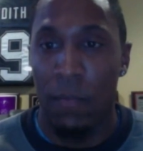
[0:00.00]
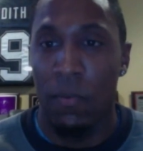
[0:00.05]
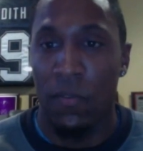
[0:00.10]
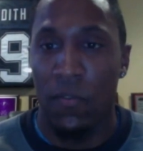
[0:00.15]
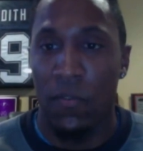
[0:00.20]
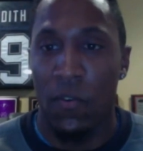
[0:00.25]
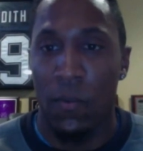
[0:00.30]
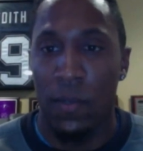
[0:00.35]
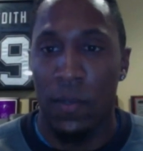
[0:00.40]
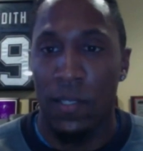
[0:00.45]

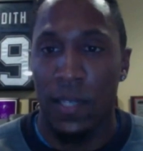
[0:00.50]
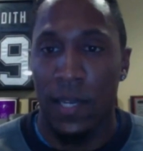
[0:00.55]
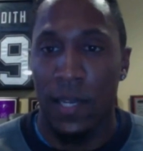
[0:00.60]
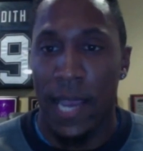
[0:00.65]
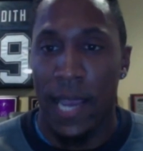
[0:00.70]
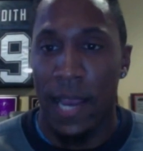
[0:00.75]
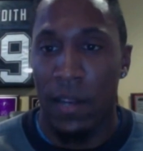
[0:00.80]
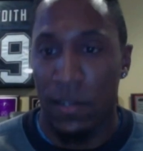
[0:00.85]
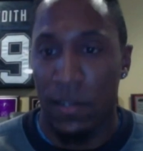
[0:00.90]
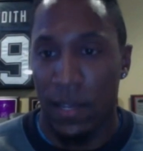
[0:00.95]
performance
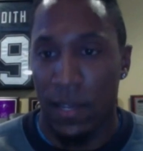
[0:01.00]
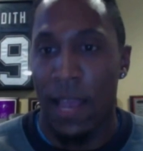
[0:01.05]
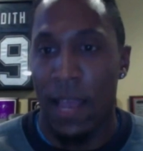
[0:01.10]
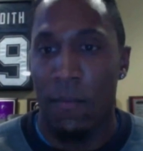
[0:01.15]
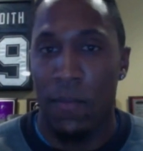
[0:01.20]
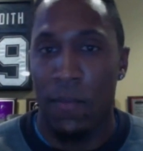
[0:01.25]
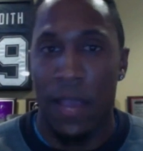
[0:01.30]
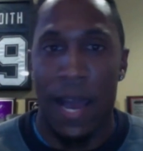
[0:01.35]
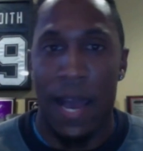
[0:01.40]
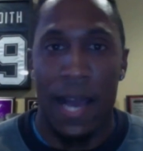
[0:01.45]
indicators or
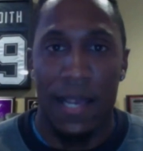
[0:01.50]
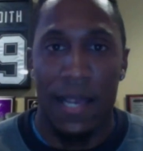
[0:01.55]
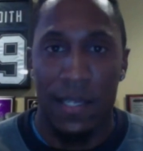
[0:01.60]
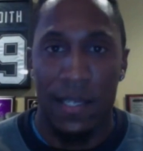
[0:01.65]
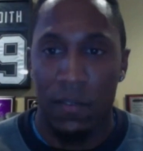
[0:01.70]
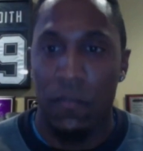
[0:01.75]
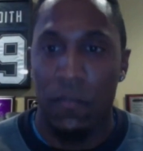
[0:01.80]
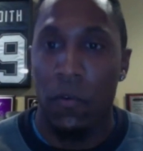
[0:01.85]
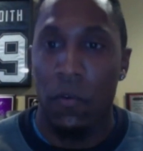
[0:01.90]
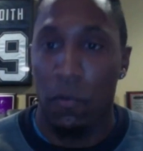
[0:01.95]

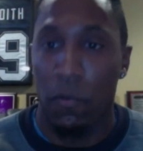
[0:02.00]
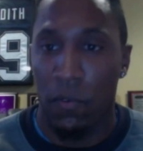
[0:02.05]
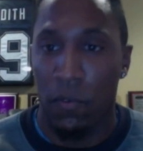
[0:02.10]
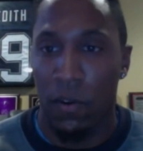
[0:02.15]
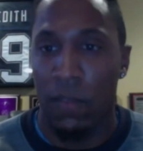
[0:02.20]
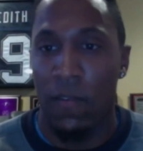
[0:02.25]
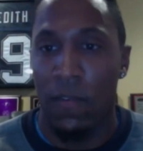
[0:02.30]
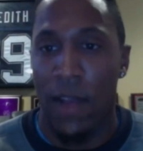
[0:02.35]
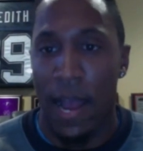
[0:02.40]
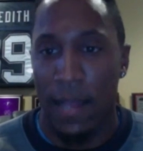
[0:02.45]
KPIs in the
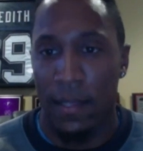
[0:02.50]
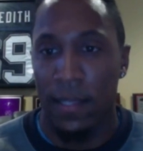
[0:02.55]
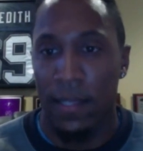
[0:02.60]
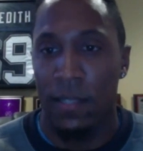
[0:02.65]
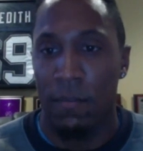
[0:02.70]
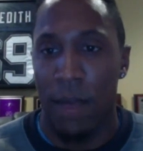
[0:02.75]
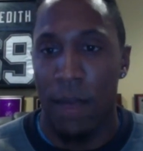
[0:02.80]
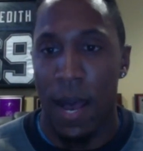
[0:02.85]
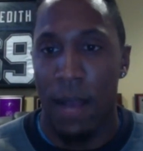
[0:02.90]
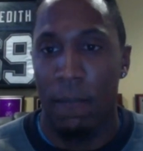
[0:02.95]
forefront of our
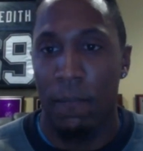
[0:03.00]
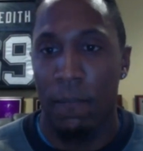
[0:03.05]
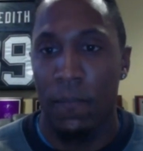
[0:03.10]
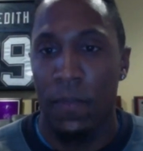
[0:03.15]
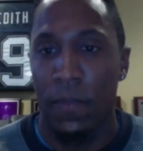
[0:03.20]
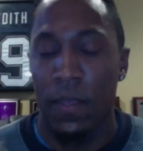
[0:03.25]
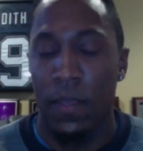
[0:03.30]
athlete's mind.